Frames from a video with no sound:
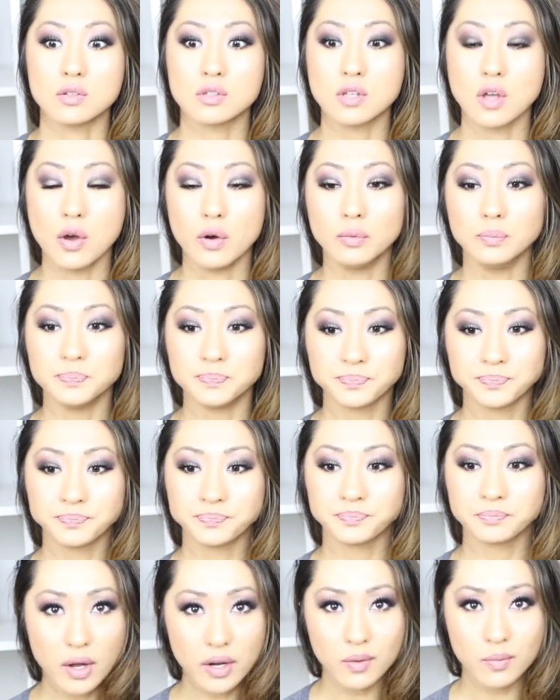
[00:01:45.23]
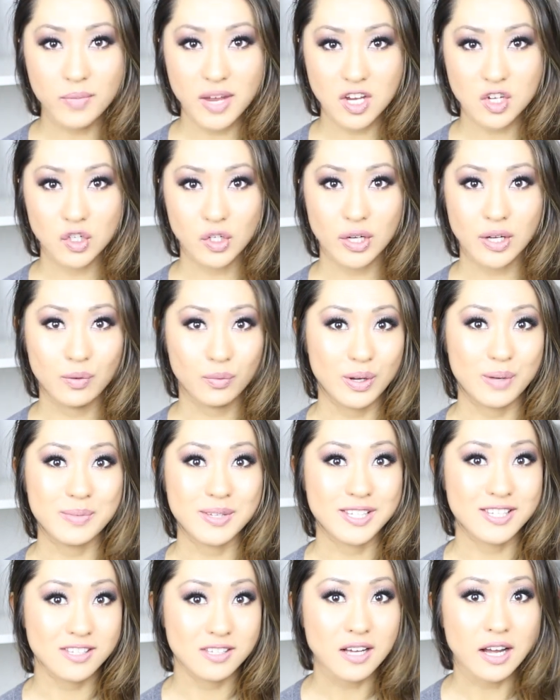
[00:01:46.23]
So if you want to major in
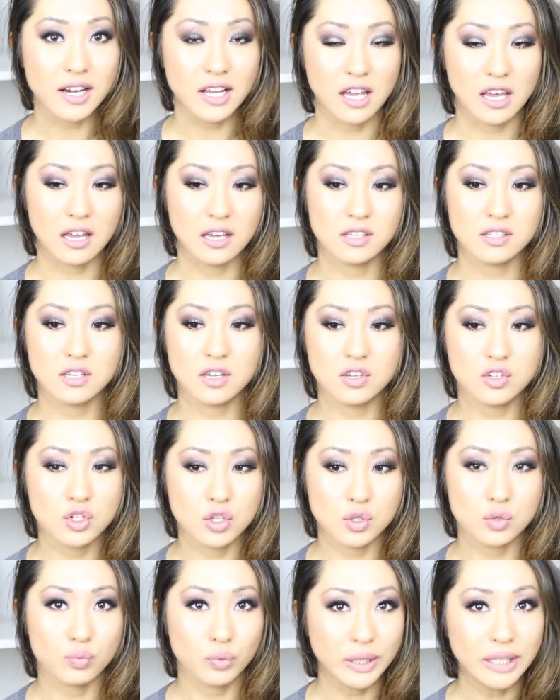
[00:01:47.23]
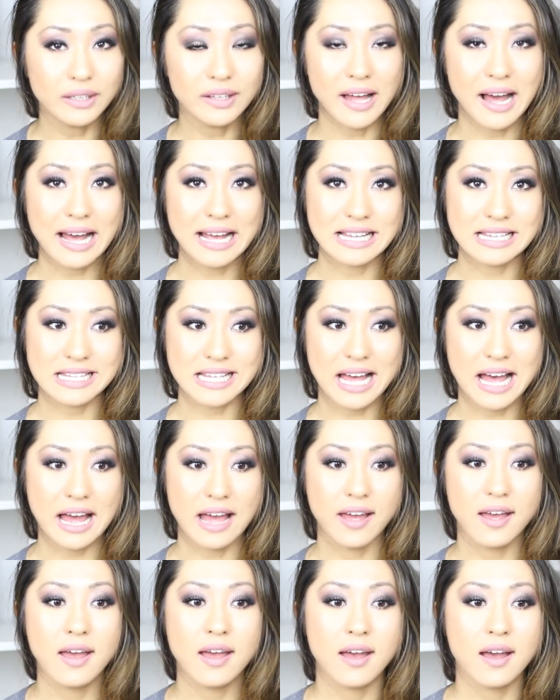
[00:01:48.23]
women's studies, just realize that